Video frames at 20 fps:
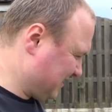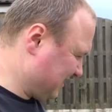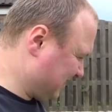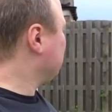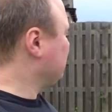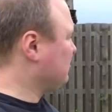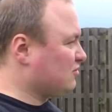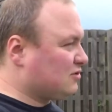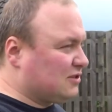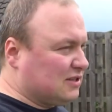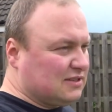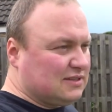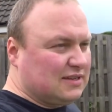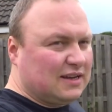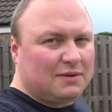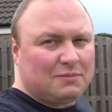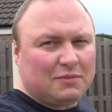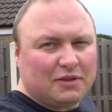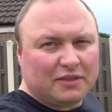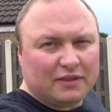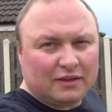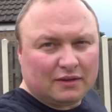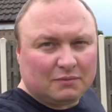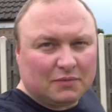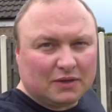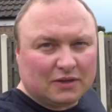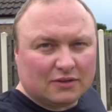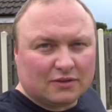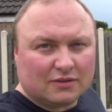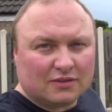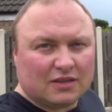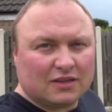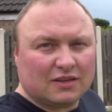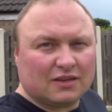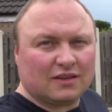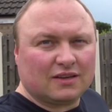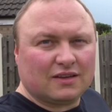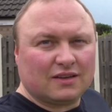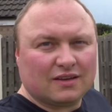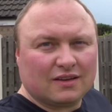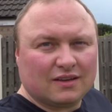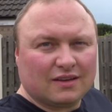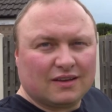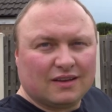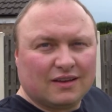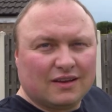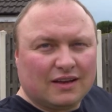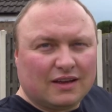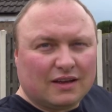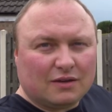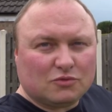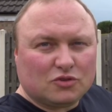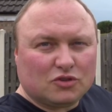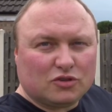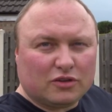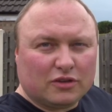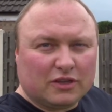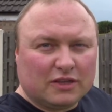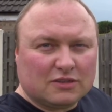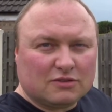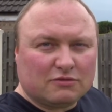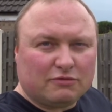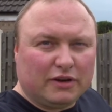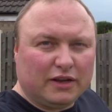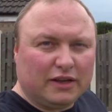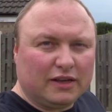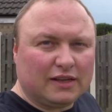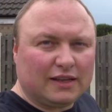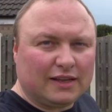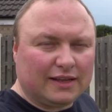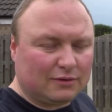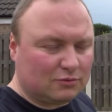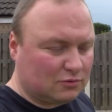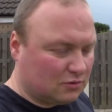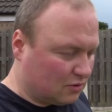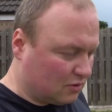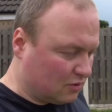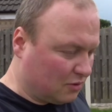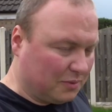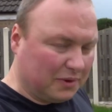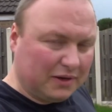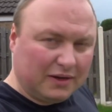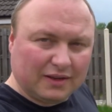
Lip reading: And just in time, I think, because I'm sure these are rain clouds coming.